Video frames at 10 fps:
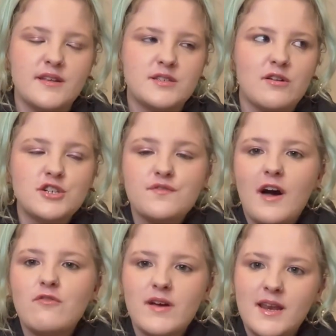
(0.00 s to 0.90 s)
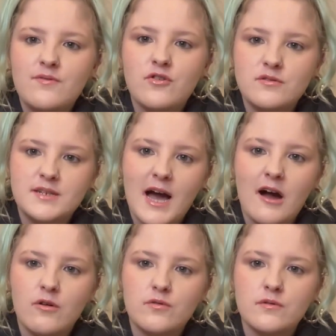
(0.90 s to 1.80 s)
So I just felt really run
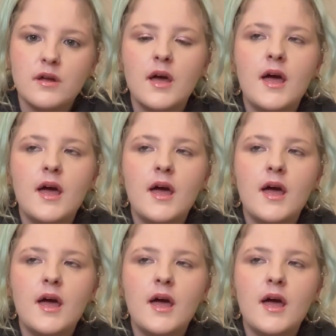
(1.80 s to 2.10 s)
down.